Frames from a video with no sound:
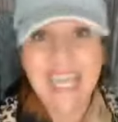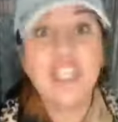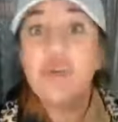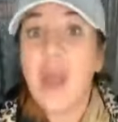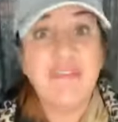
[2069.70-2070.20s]
you
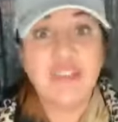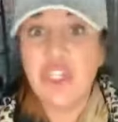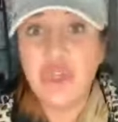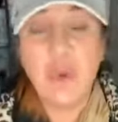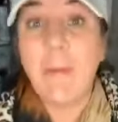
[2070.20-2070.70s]
have to do
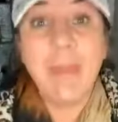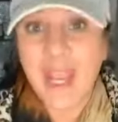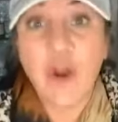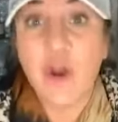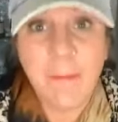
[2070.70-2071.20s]
it bigger
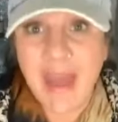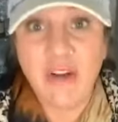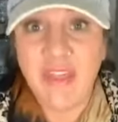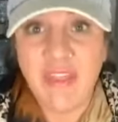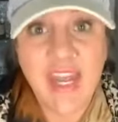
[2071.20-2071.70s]
and better than
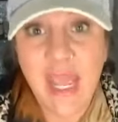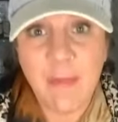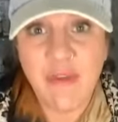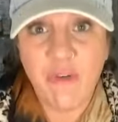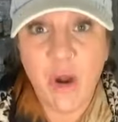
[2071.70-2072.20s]
the day
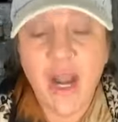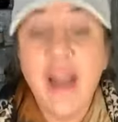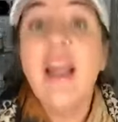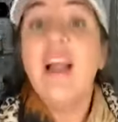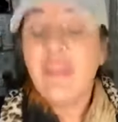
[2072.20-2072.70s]
before. The